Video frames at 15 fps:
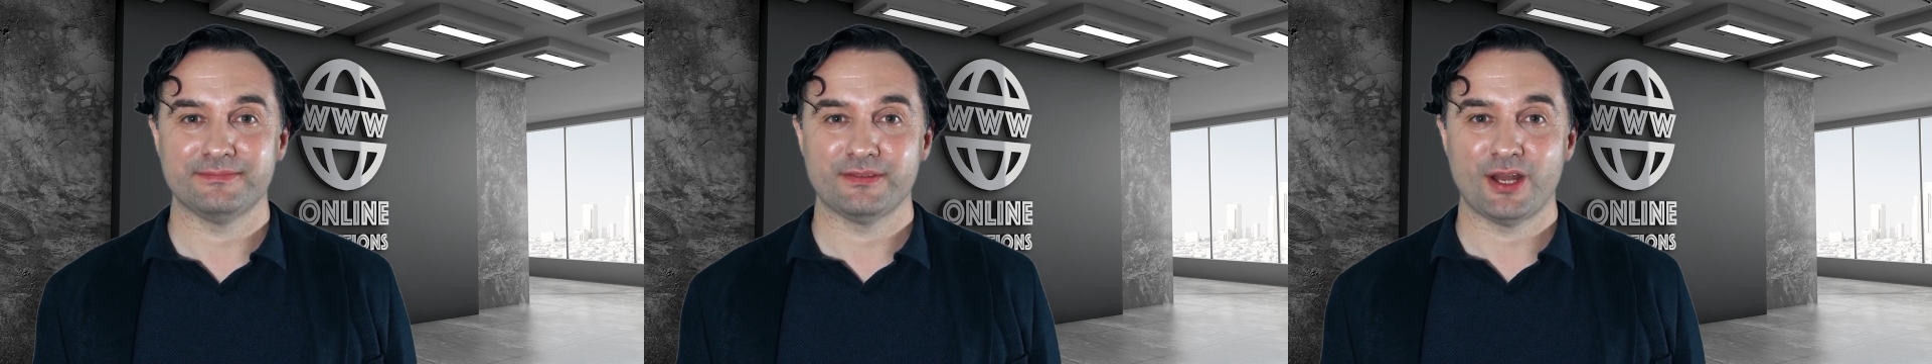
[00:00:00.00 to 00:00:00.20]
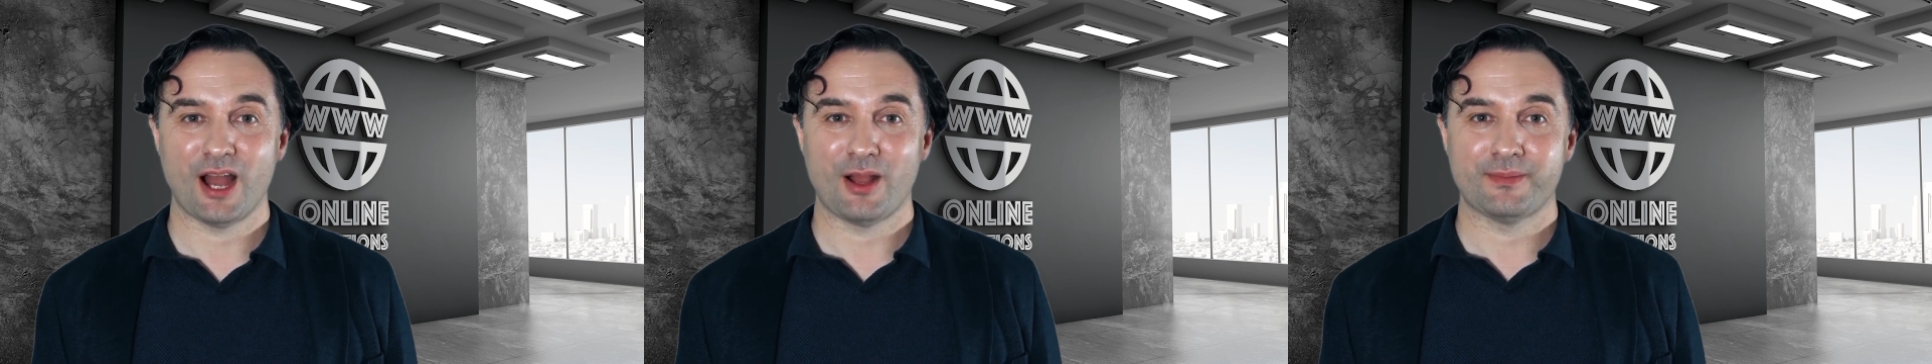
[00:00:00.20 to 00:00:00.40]

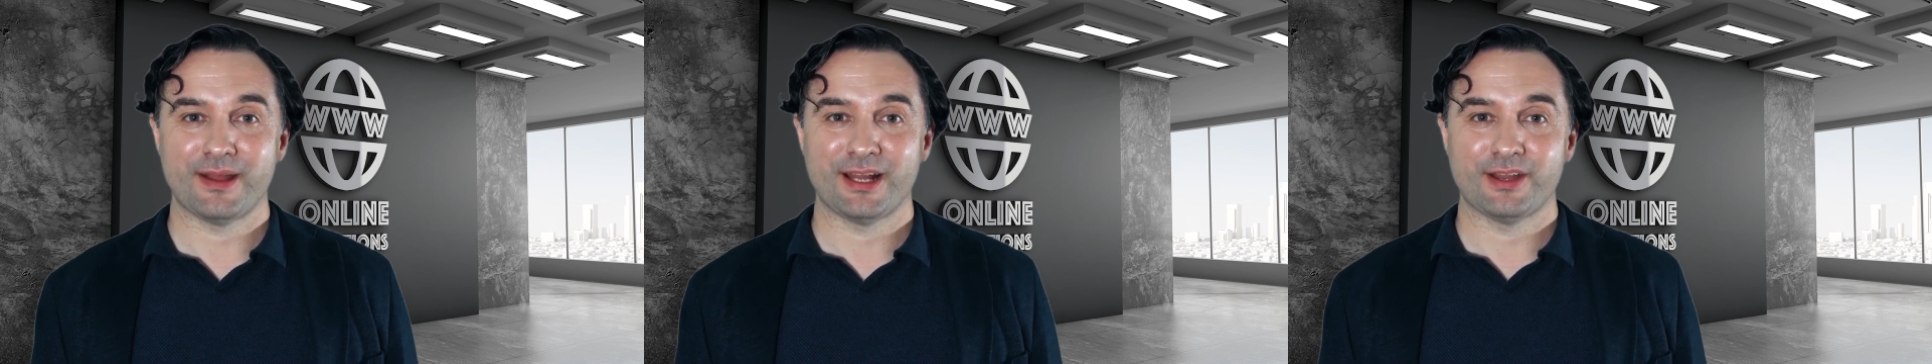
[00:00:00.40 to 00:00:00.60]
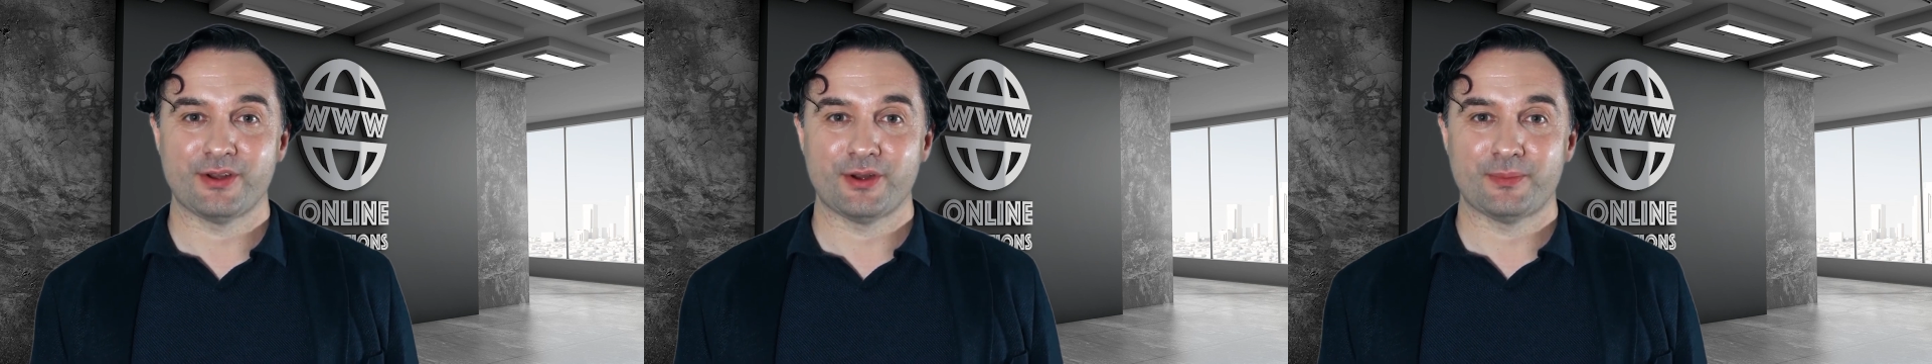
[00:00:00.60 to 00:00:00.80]

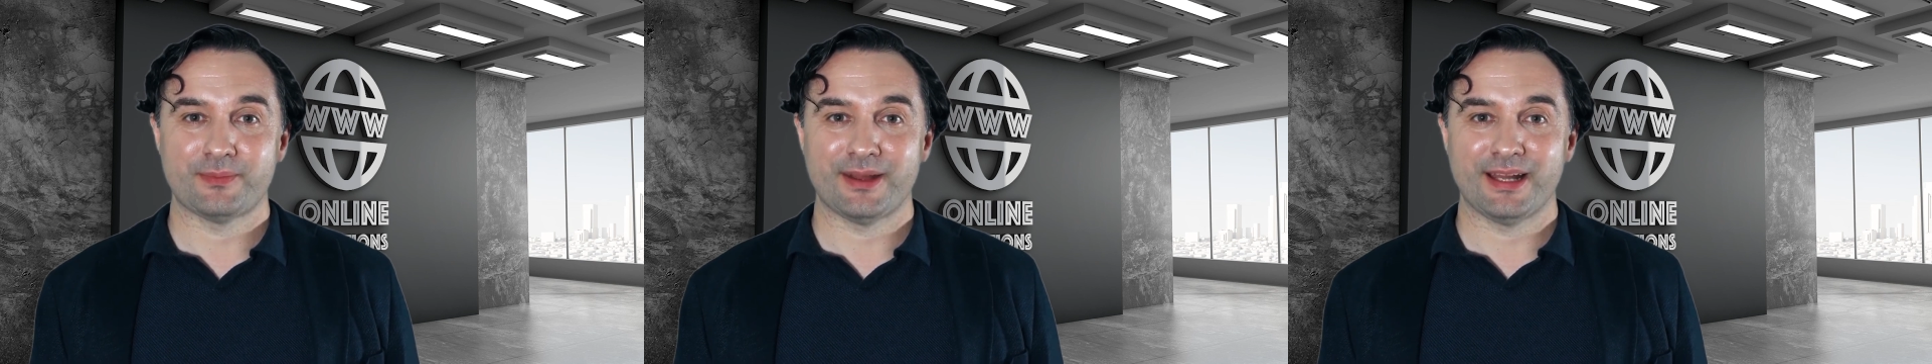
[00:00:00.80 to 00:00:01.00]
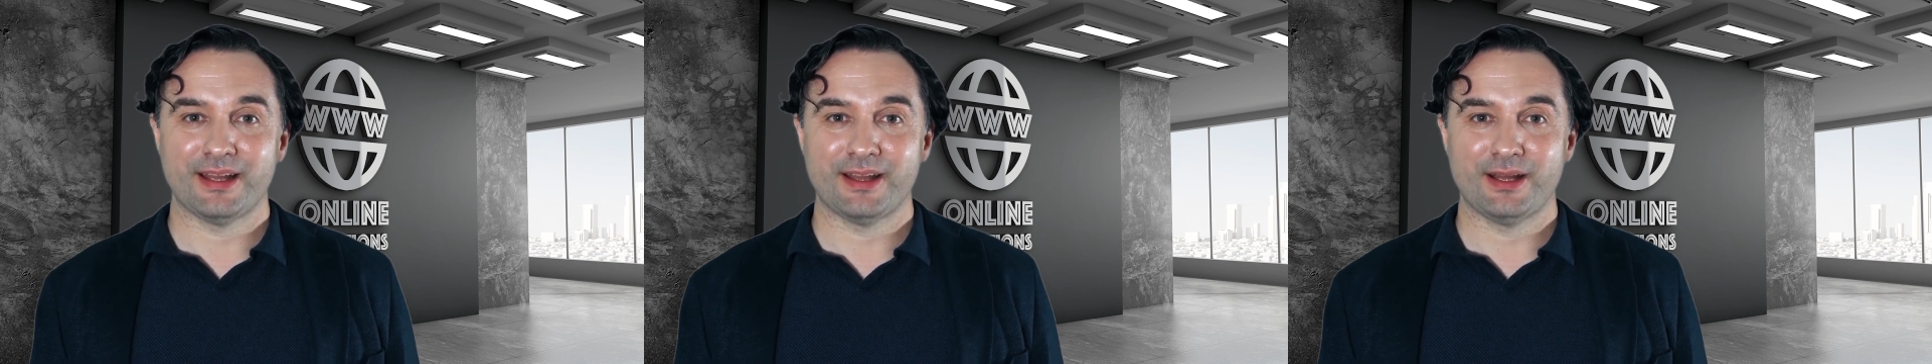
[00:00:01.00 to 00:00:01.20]
Comment your
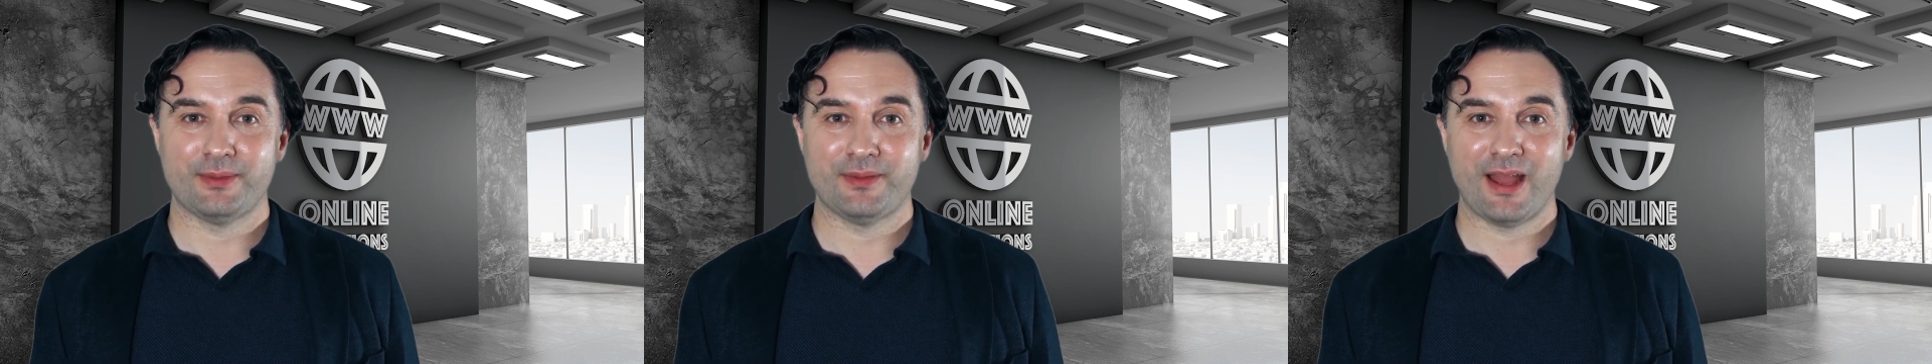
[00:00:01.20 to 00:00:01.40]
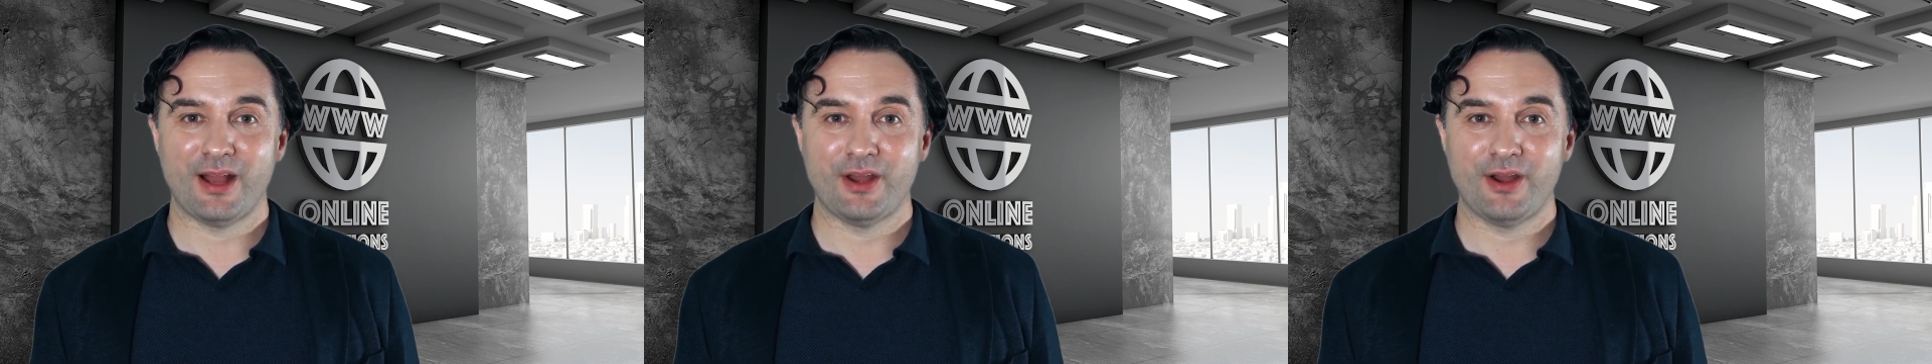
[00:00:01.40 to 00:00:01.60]
opinion
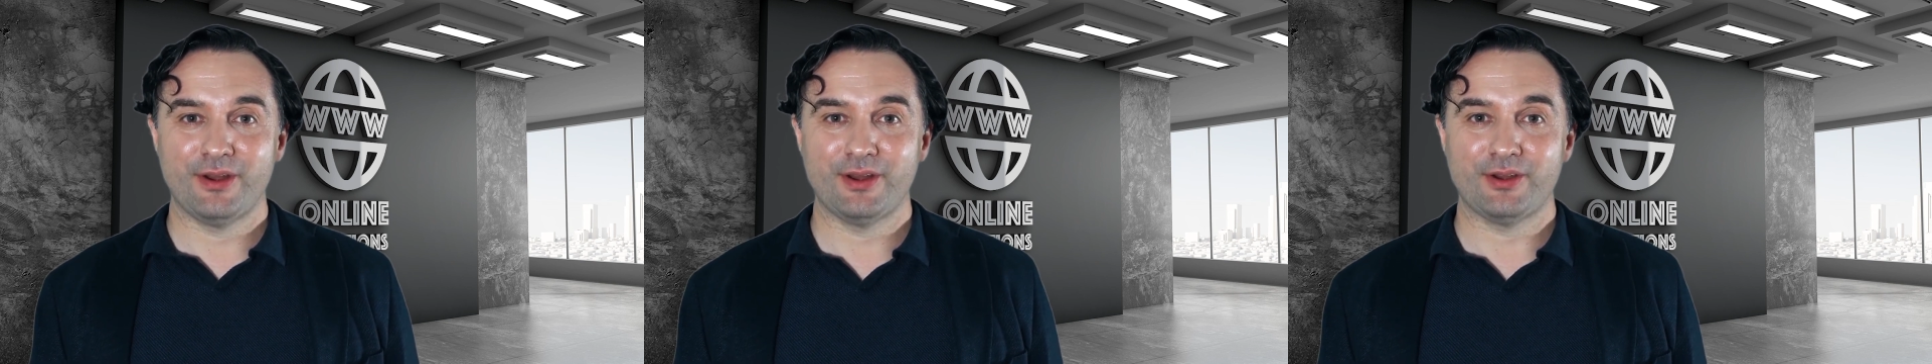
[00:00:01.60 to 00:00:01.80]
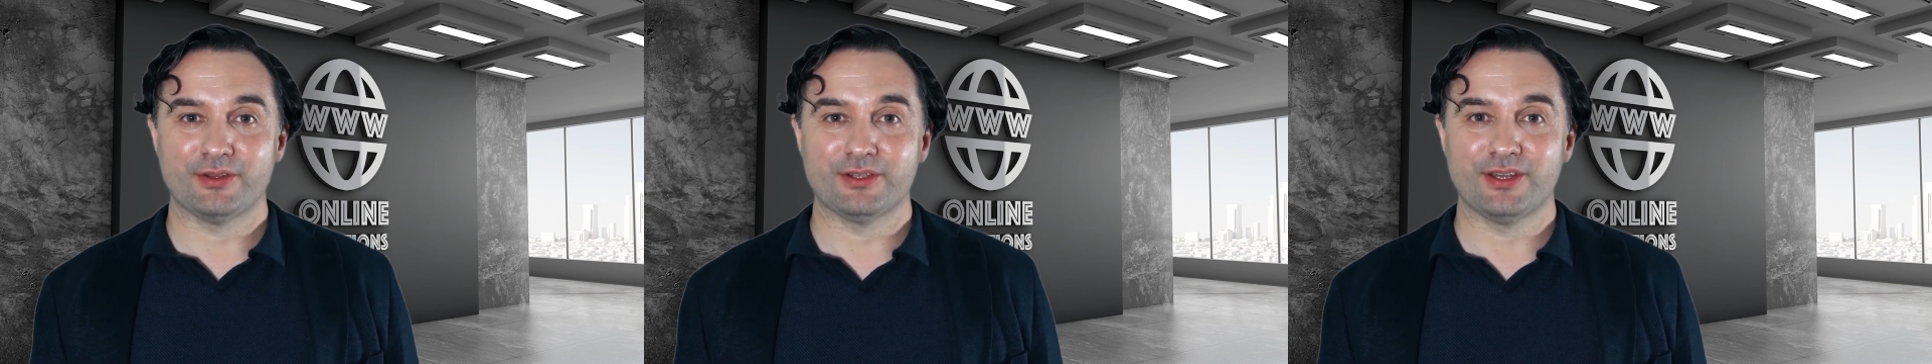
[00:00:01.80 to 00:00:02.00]
about our
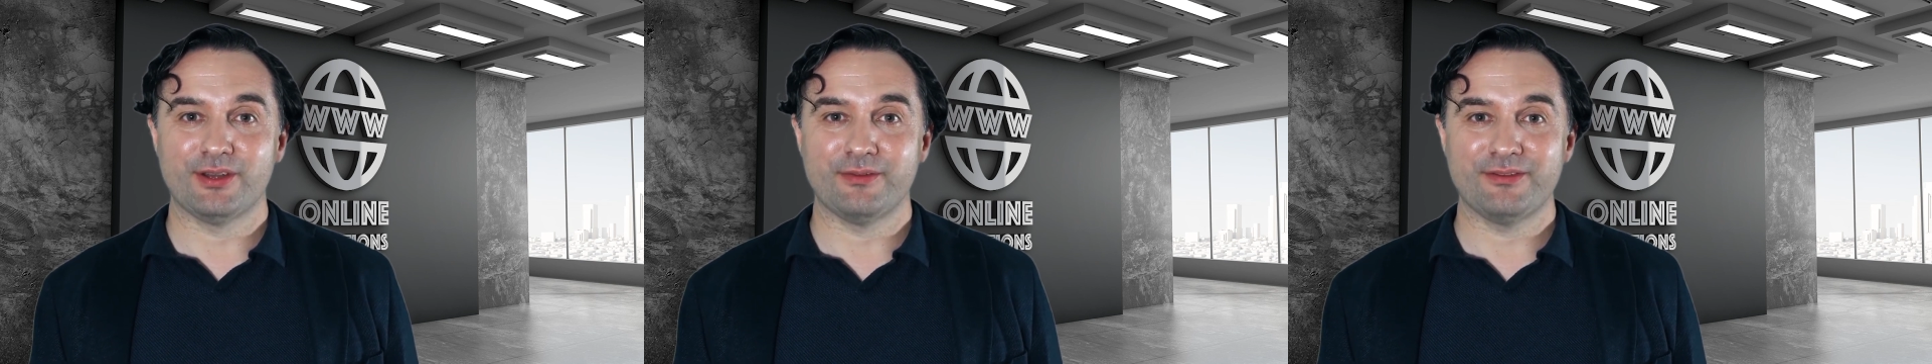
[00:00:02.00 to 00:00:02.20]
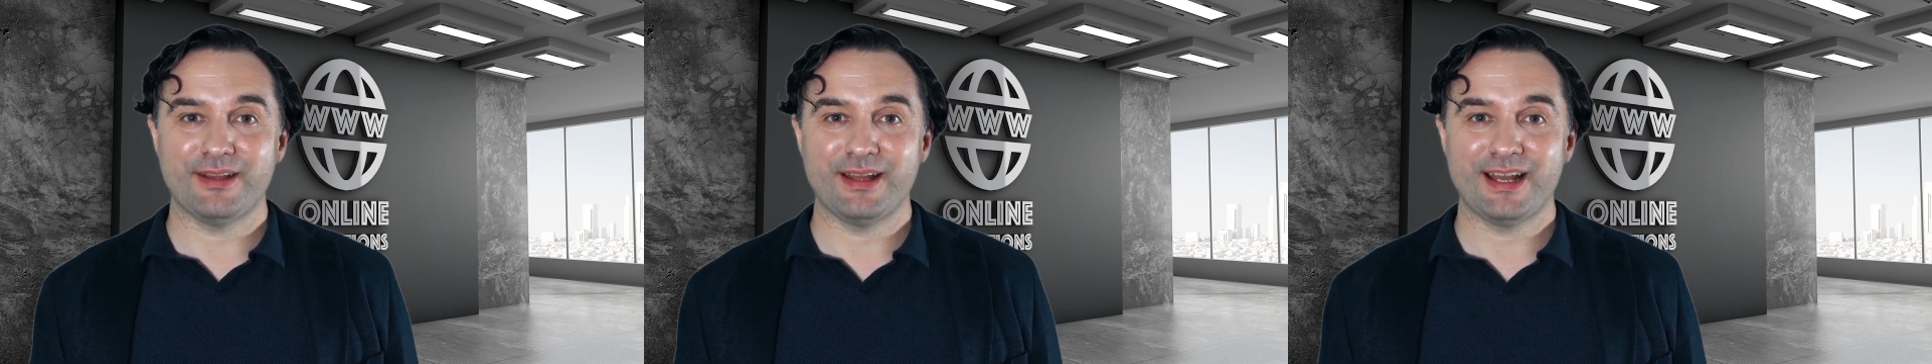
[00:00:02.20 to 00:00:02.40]

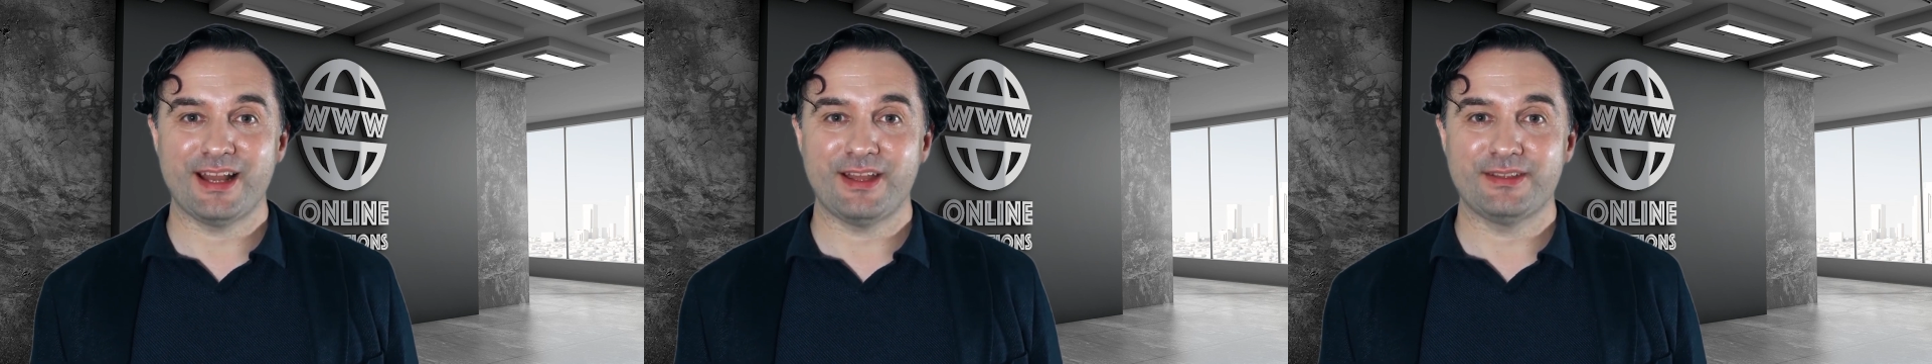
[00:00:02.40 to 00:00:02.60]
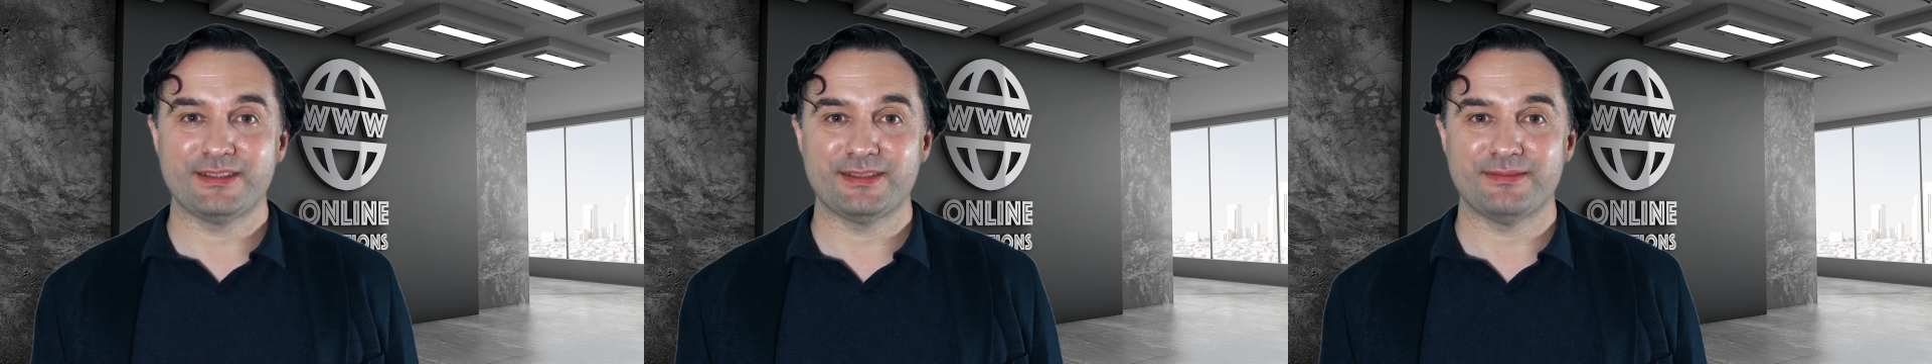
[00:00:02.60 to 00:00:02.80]
YouTube
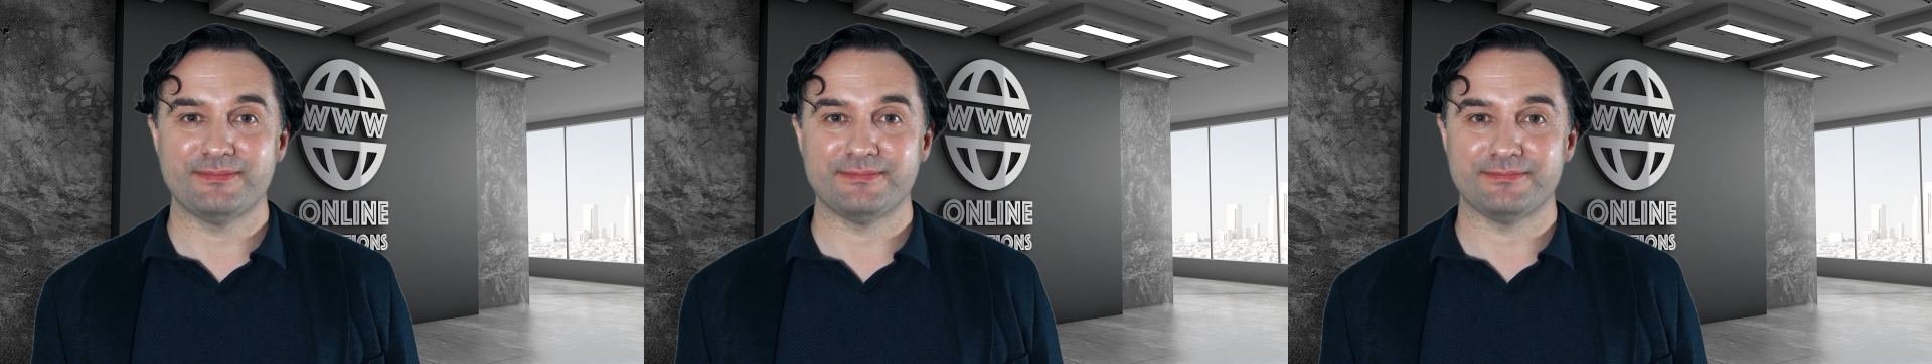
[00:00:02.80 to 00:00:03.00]
videos.